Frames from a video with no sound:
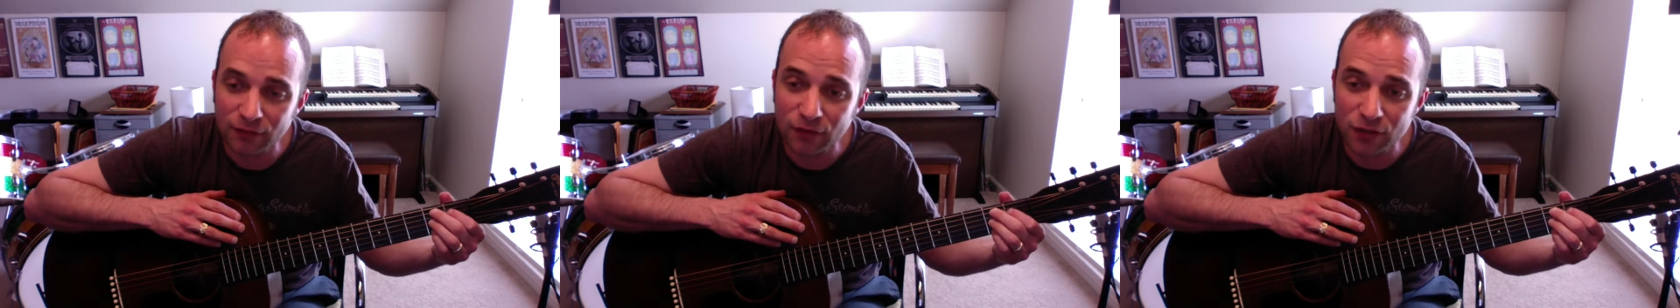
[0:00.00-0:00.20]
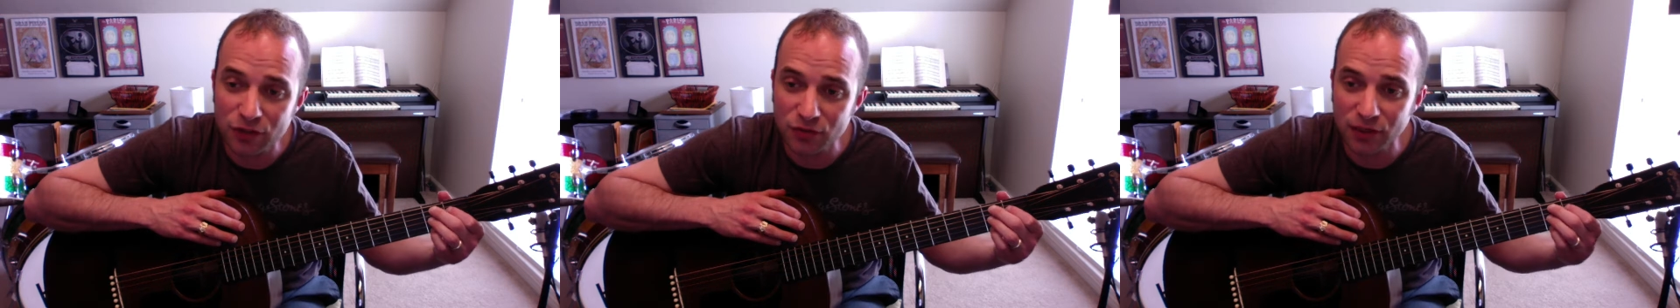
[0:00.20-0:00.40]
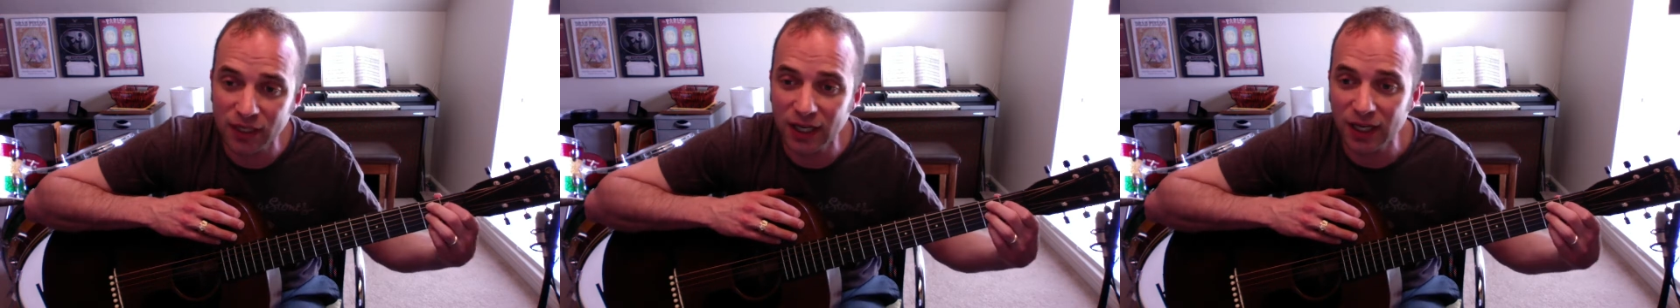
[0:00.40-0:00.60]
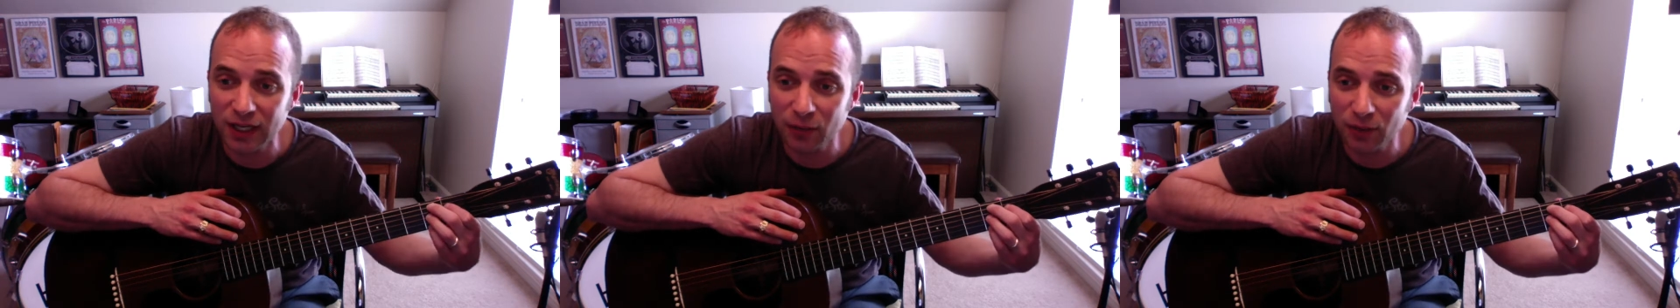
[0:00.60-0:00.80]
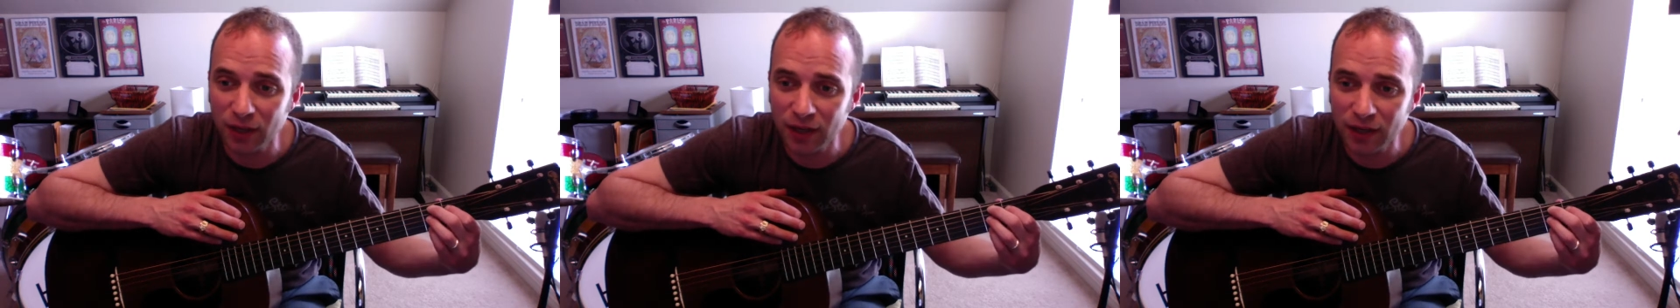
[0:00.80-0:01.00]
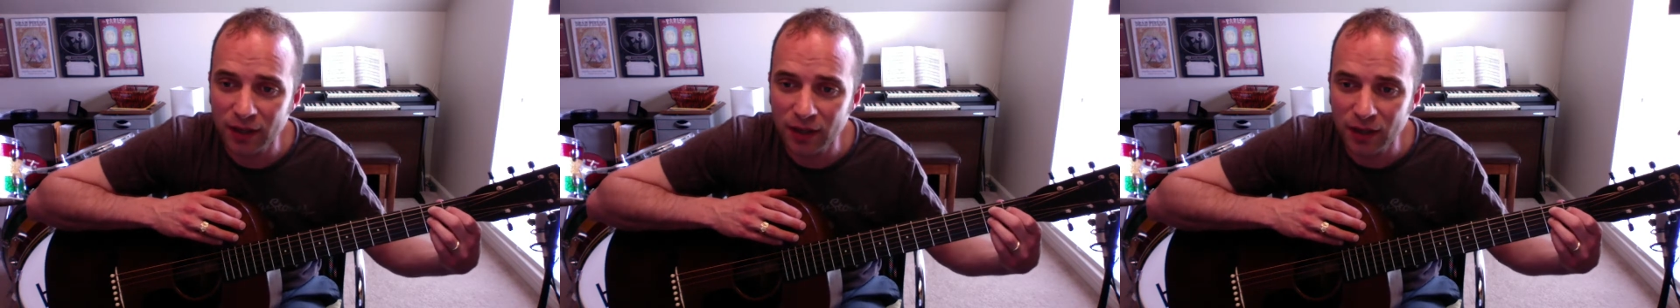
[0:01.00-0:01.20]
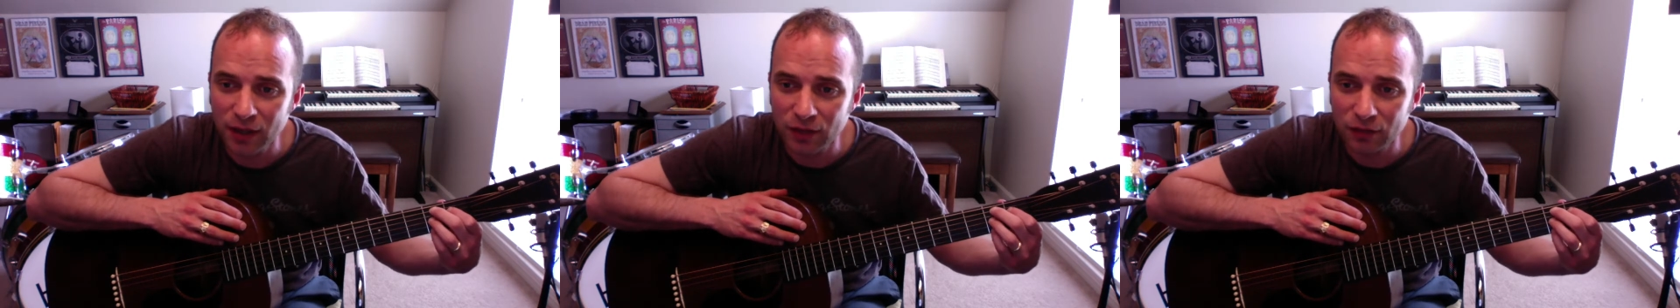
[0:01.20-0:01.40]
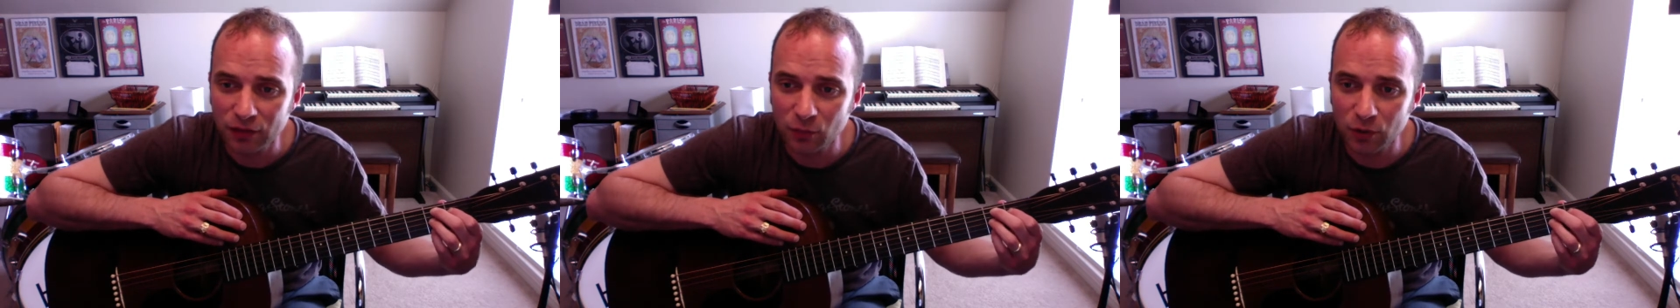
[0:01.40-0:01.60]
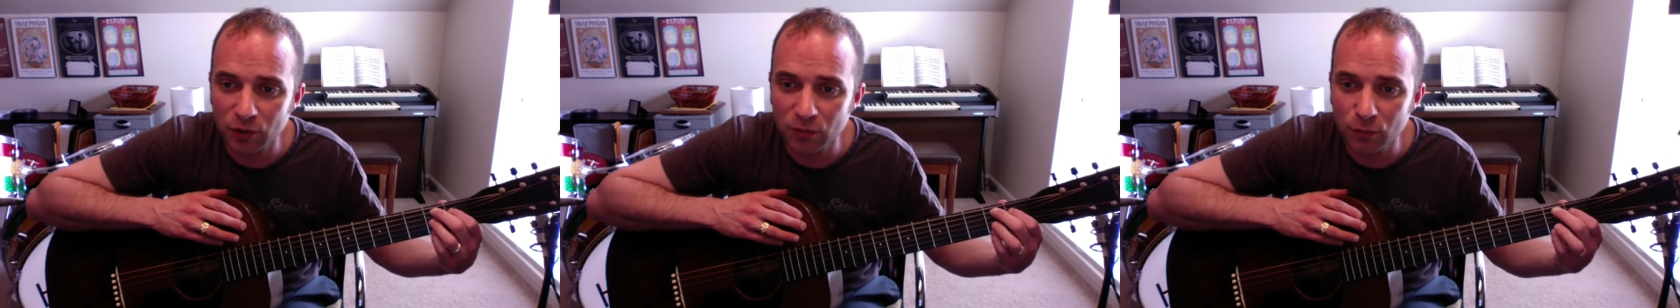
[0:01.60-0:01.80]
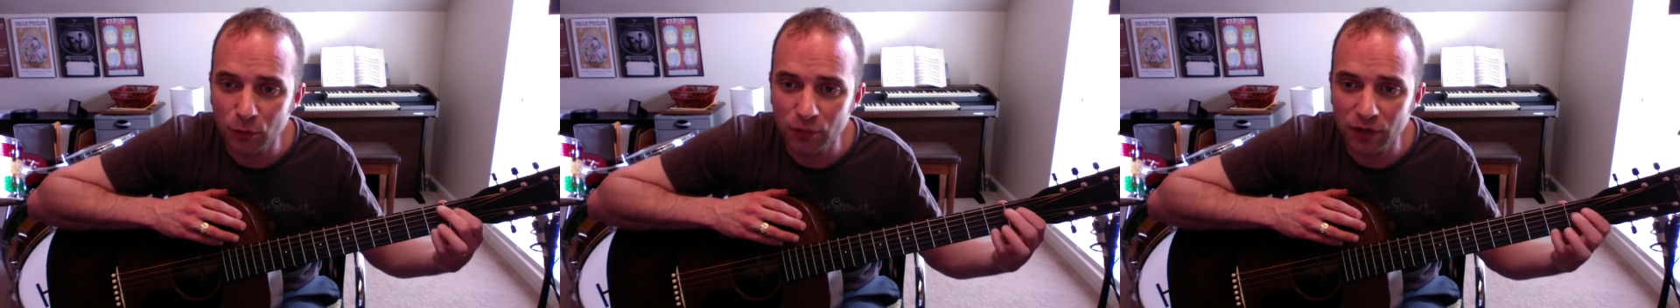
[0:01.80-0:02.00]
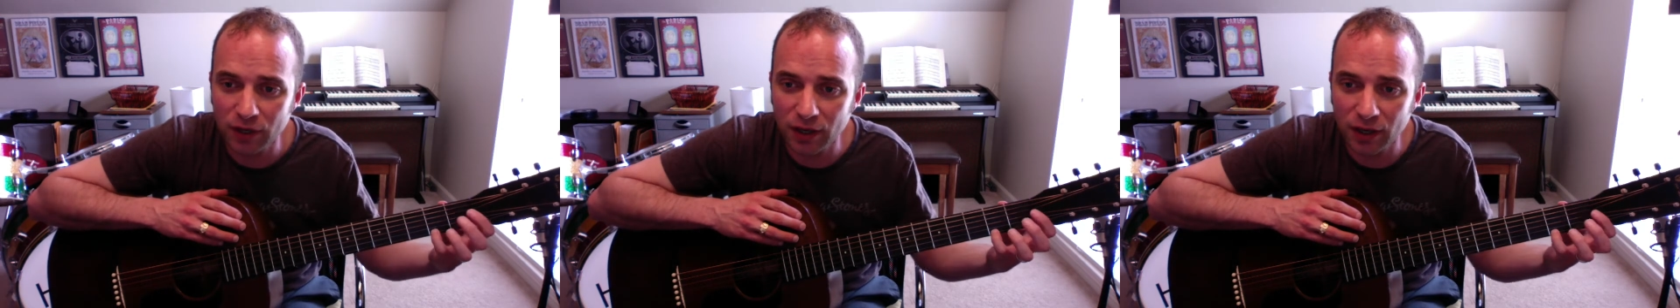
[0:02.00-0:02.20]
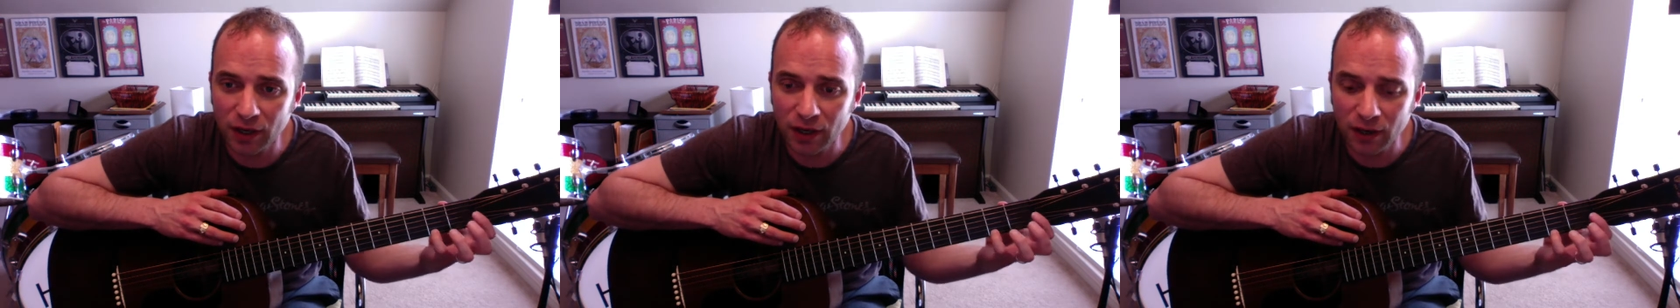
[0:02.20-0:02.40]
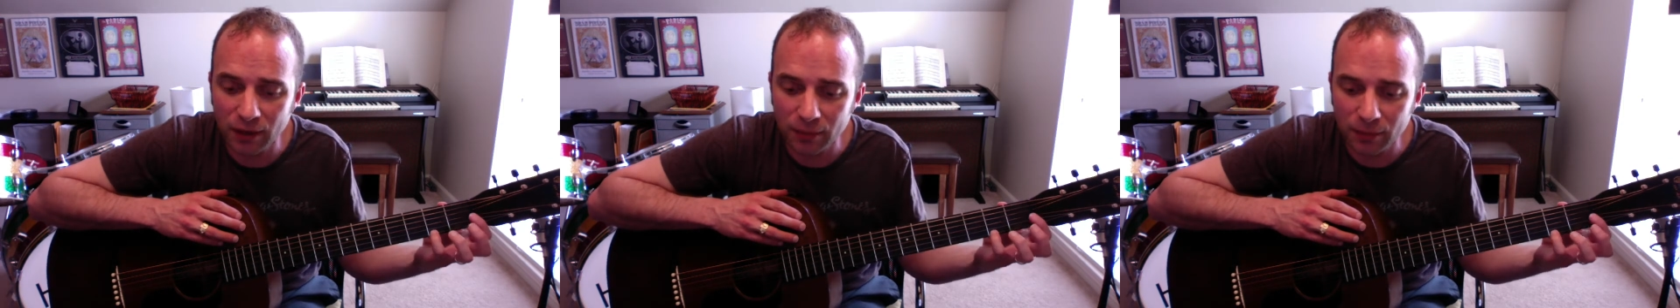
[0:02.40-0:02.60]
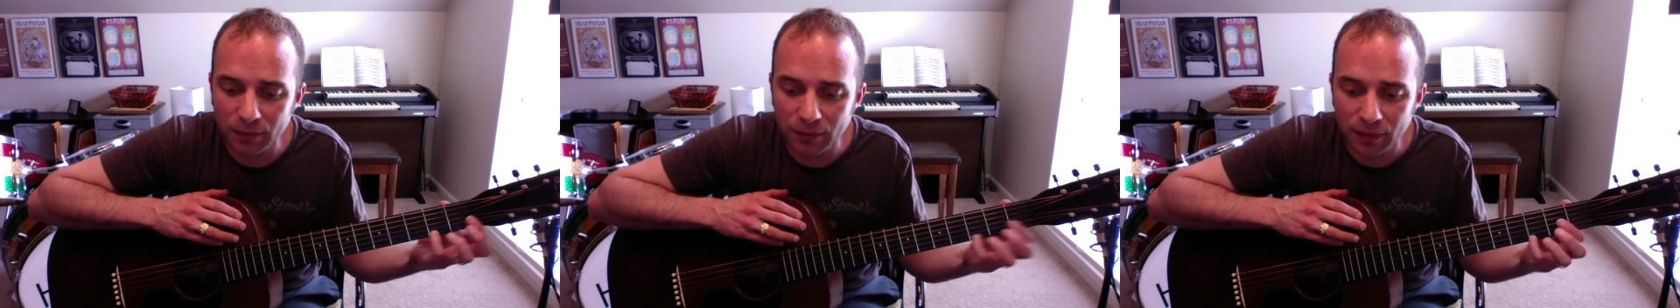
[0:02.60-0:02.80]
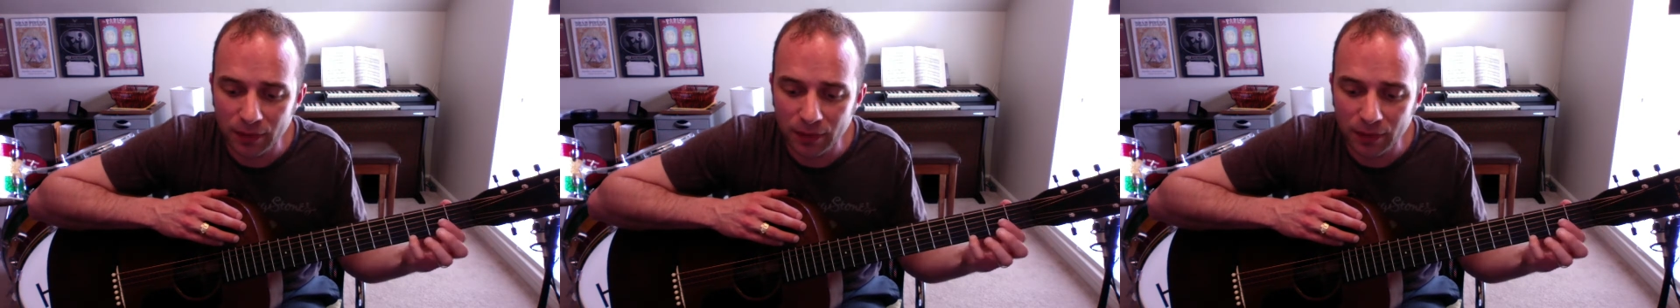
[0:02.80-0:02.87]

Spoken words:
first string anyway. So when you move it up